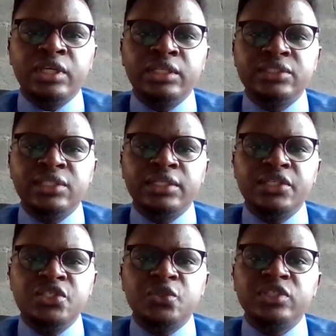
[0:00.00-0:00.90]
is the
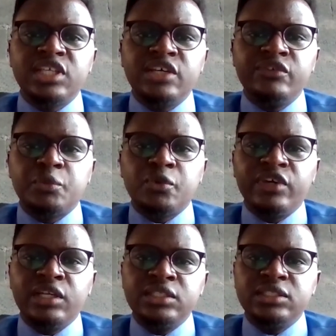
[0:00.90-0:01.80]
digital service
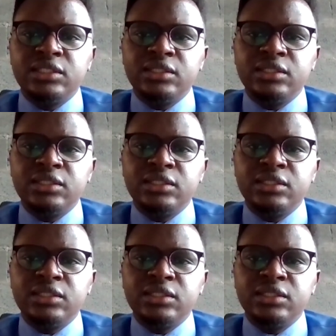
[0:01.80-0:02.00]
providers.